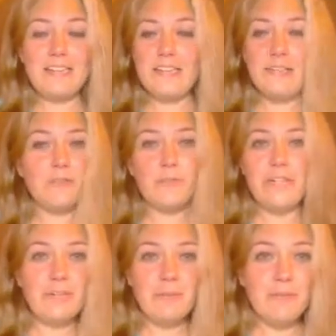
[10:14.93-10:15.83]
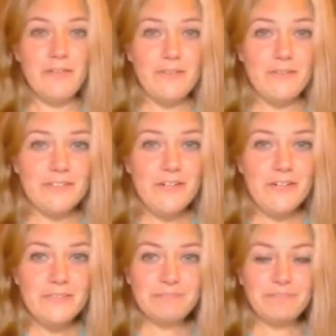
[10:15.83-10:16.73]
You don't want to hear me play those
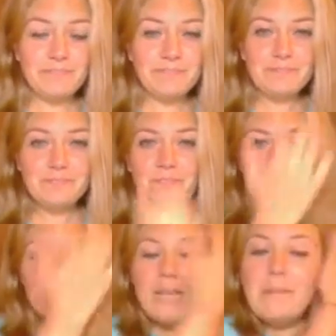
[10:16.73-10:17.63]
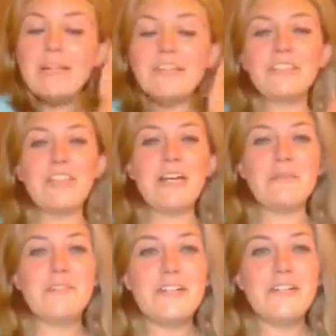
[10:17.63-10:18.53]
guitars. I'm actually
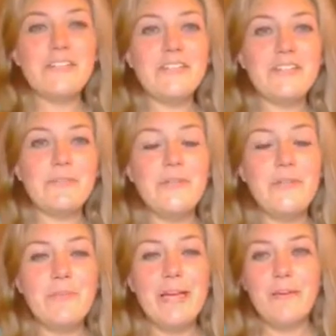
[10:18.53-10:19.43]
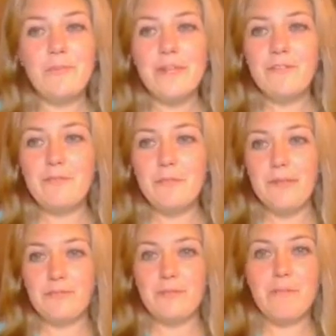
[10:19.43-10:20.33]
upstairs in a room that we've
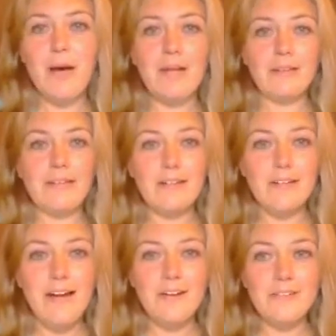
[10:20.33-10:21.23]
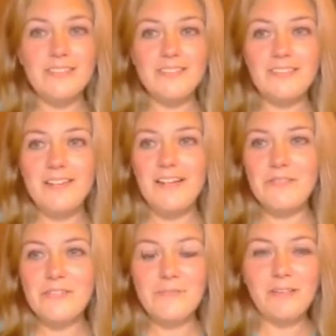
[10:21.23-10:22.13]
been remodeling in our house.
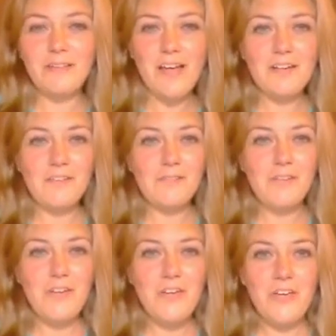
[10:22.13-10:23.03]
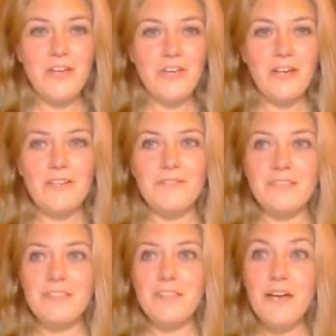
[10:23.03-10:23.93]
There's been a lot of
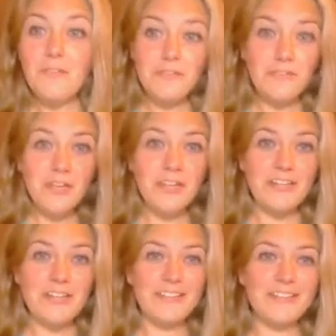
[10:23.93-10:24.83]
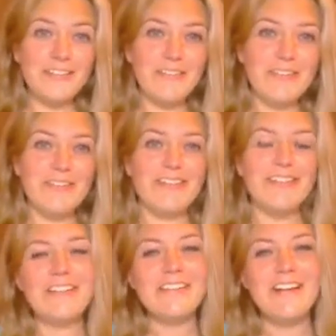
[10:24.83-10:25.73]
stuff going on
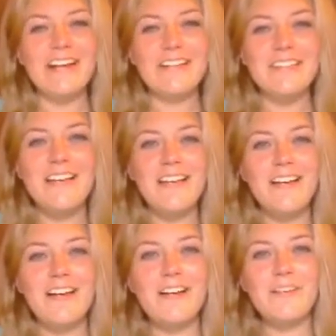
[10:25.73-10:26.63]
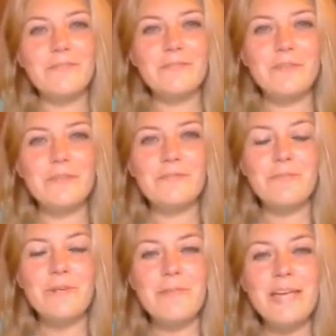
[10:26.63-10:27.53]
around our house. We've
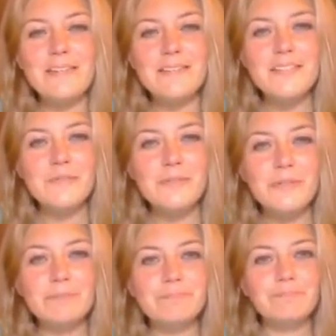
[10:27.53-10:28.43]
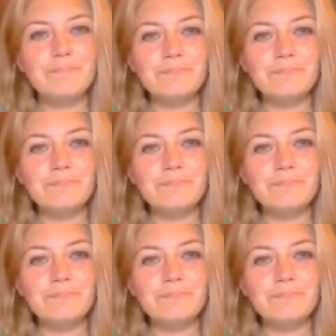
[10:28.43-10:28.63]
repainted this room.